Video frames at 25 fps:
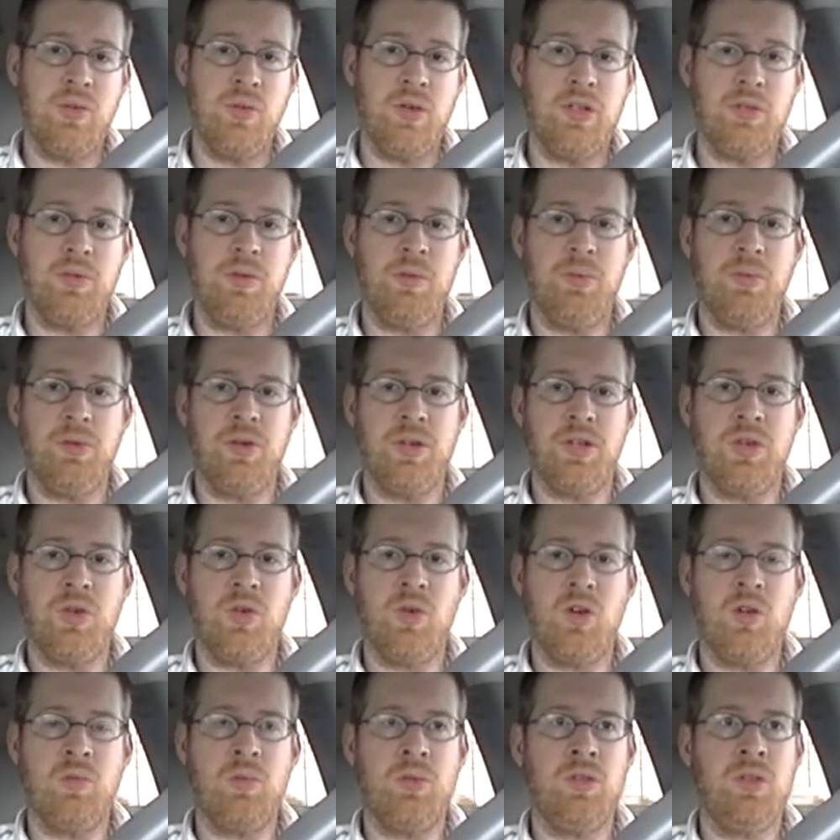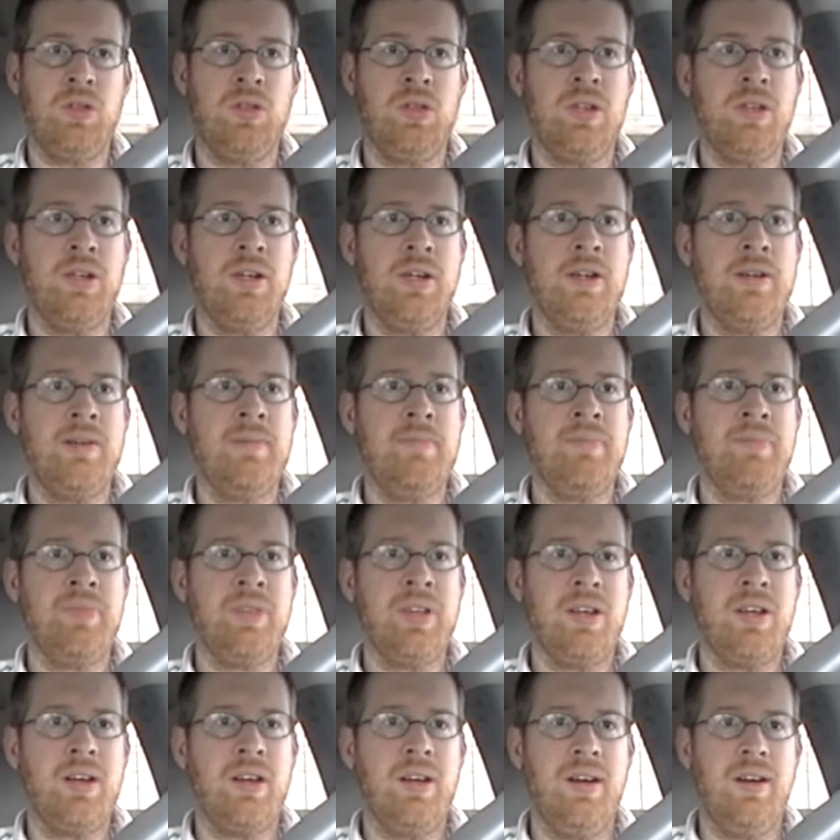which would be pretty normal.
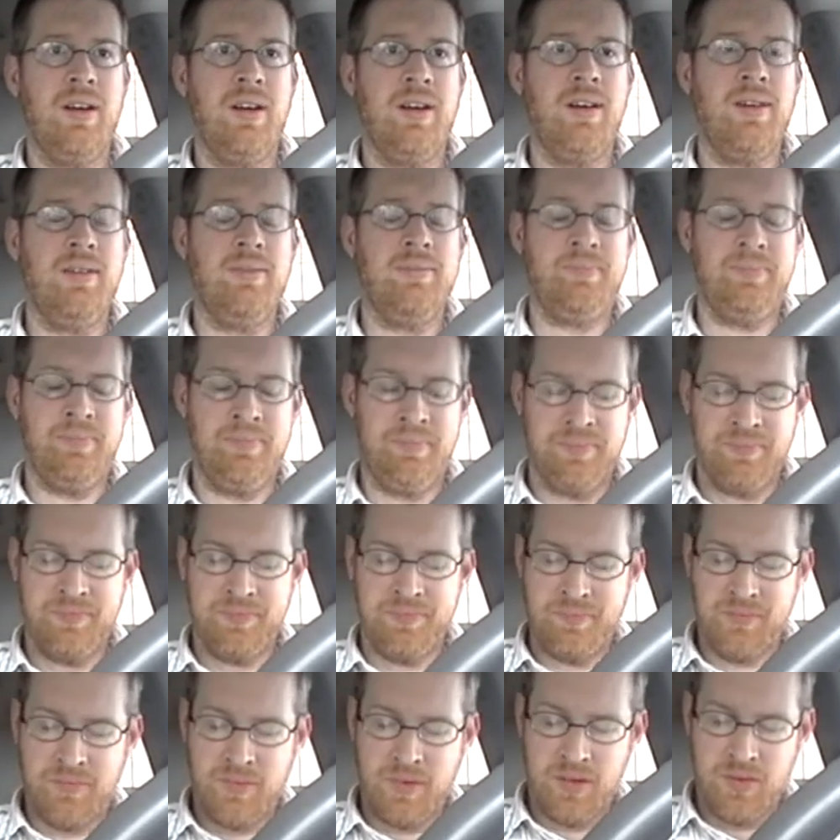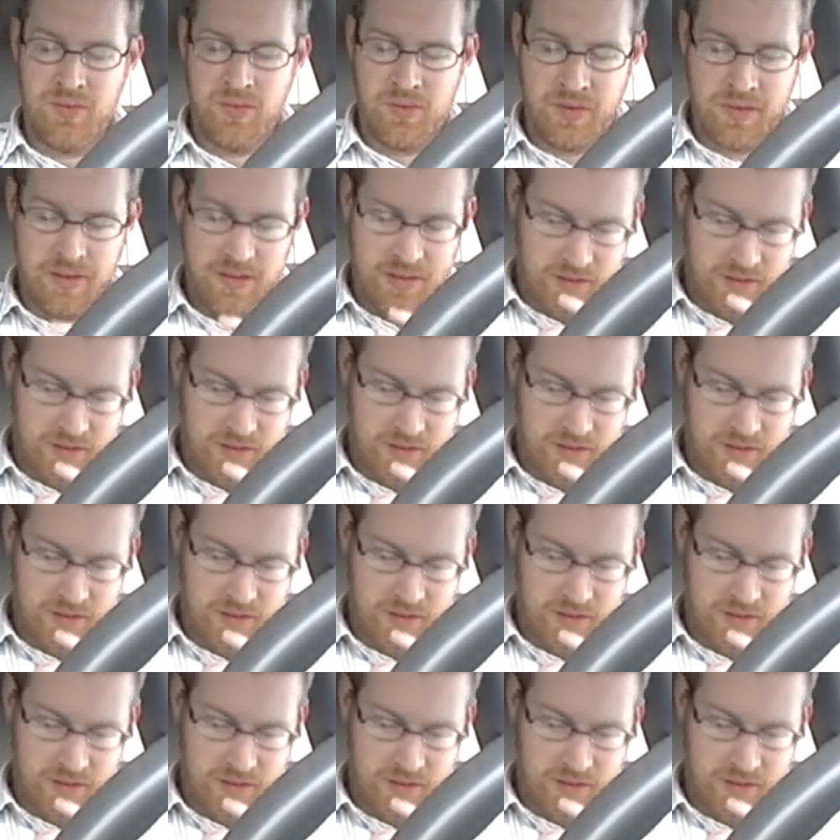Um, what